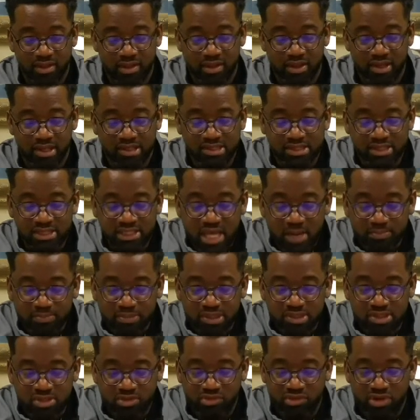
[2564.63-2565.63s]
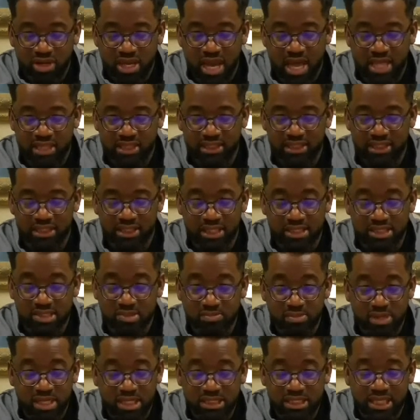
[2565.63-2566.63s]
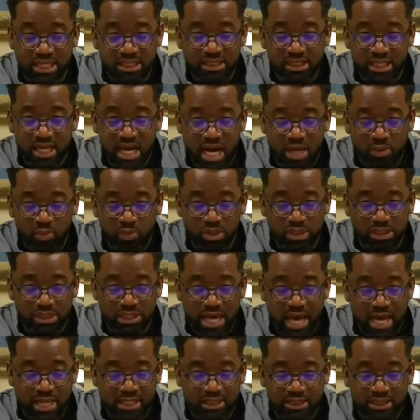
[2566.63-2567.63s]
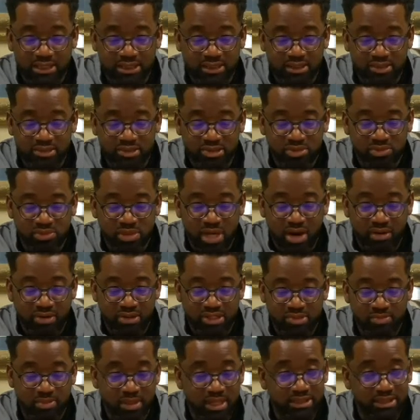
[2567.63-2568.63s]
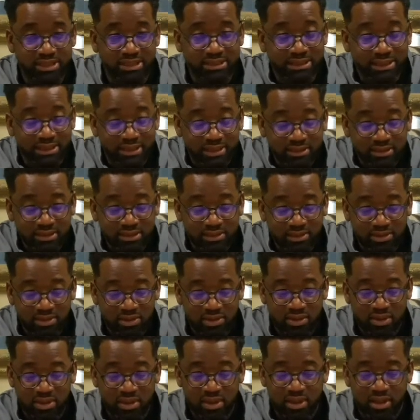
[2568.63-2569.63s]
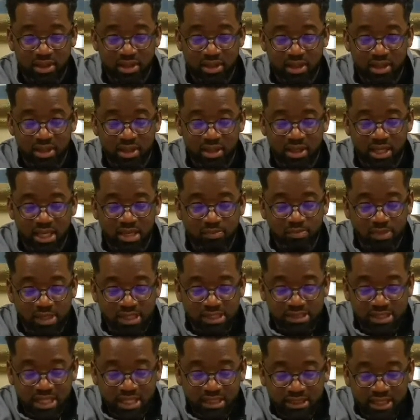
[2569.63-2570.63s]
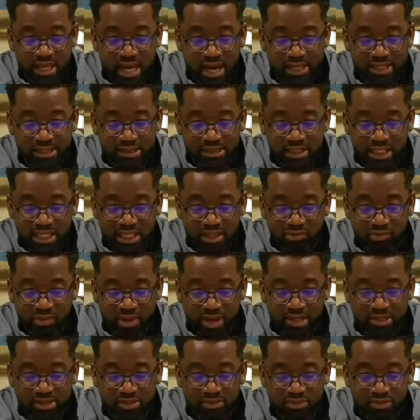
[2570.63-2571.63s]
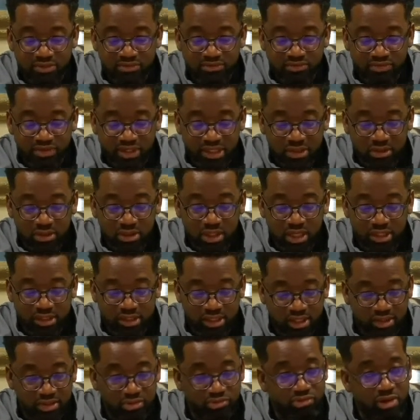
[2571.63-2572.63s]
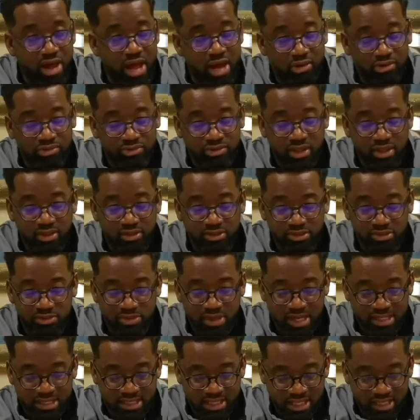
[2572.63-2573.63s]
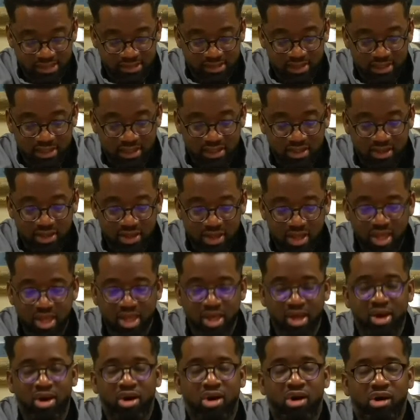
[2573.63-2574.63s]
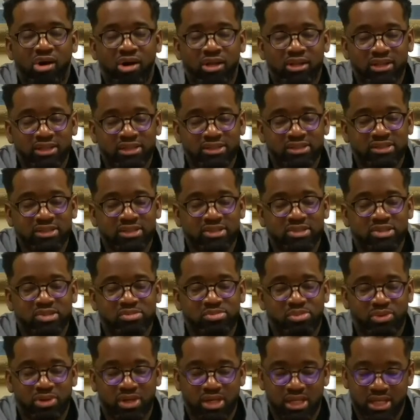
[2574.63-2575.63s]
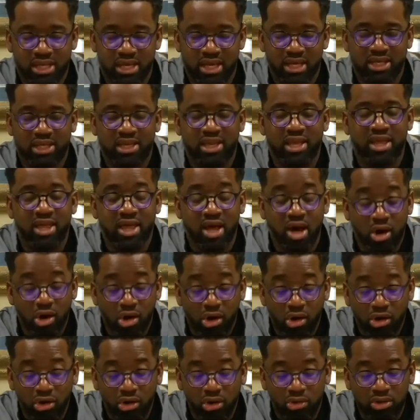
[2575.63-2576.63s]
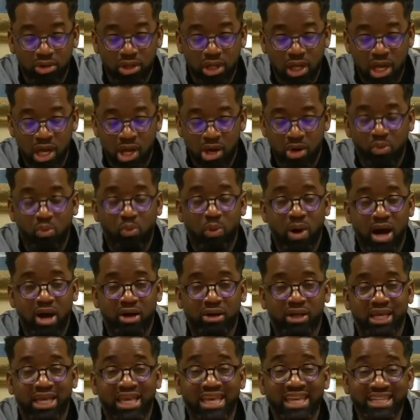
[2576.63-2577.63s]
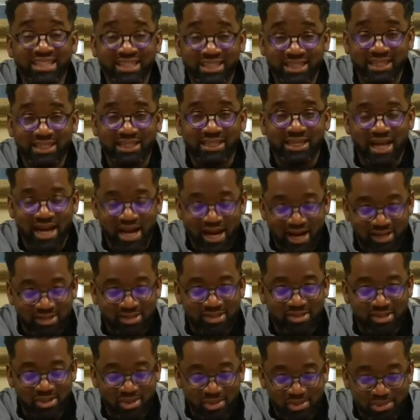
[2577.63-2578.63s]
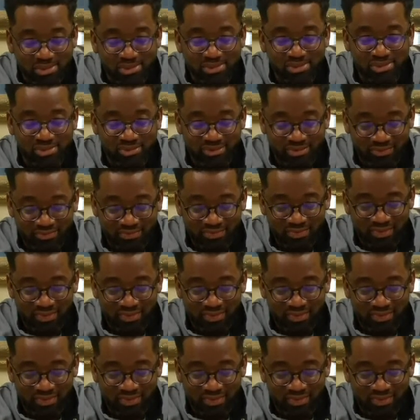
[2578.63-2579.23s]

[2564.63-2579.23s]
Acceptance of reality doesn't mean that God will not get us to our expected end. It means that God is getting ready to reveal another route to our destiny. Listen, this is the part I like. All while healing our souls.